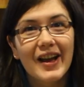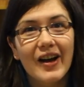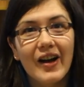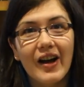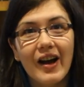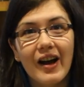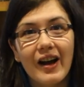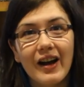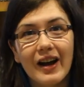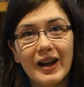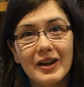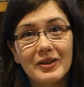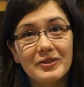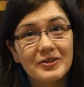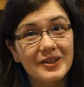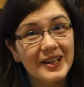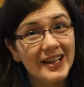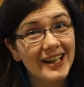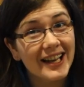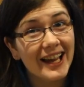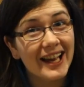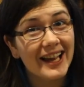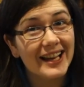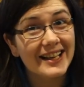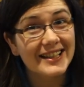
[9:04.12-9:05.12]
I
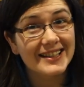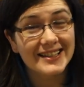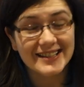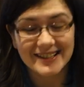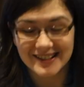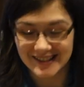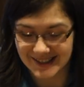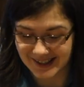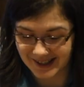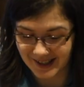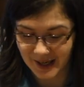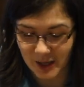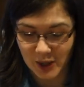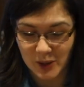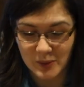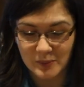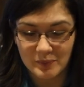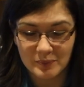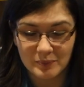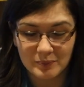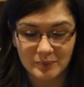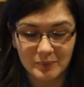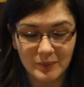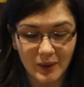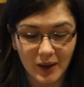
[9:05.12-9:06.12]
realized
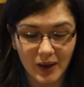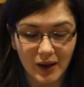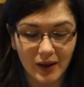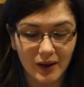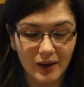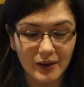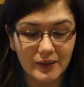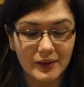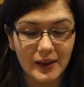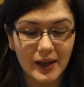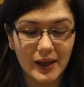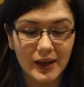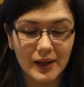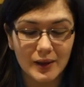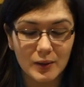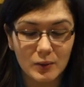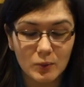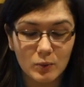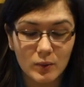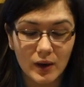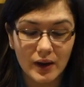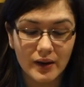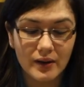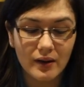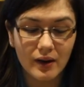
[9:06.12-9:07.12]
that
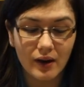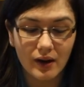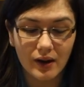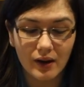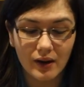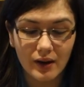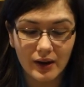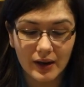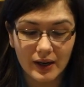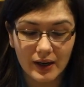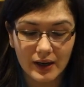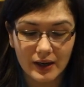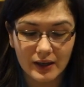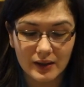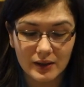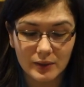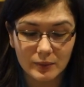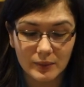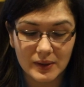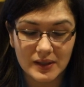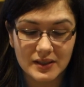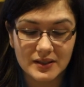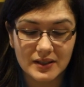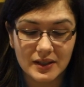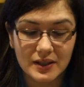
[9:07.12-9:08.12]
one eye
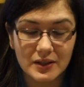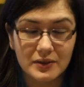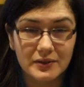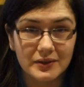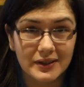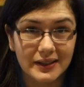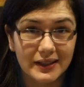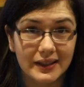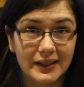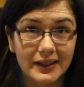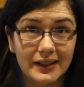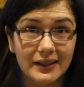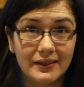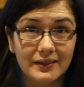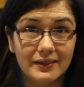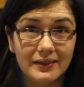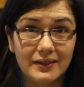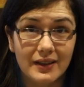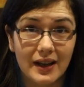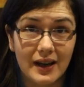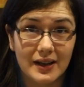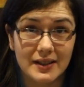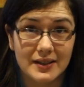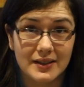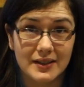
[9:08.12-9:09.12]
went in really
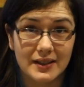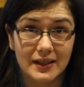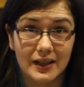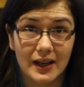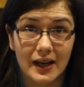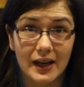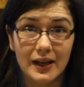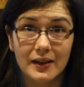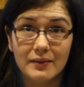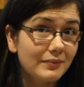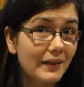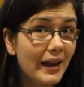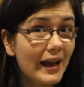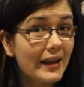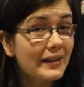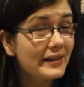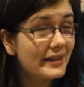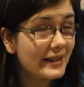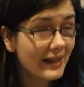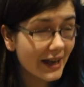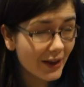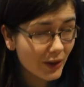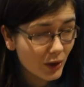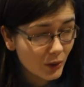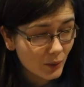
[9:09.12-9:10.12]
nicely, and
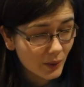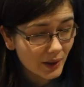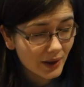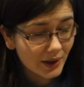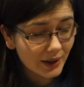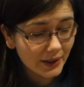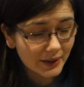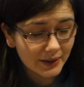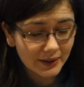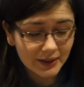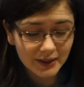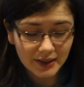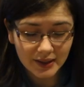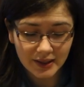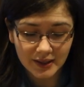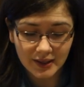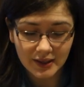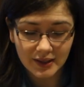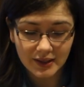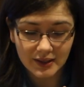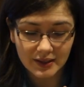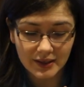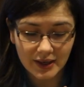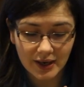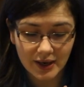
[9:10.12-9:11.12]
the other one
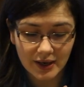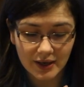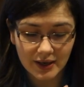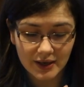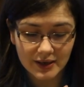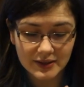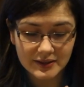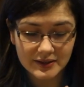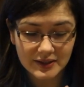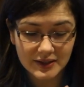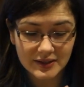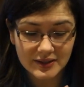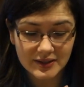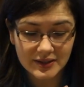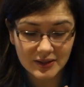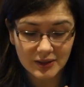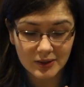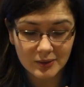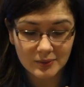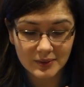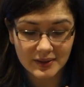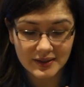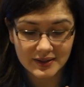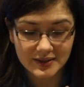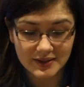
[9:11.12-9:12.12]
did so
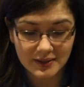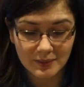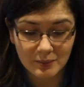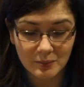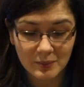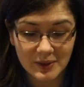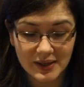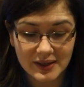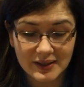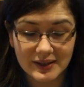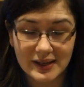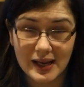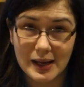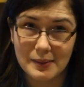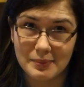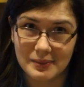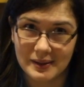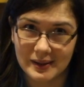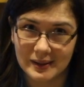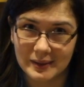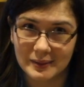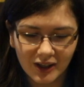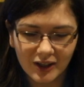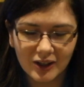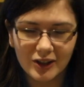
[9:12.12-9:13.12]
with some weird gapping.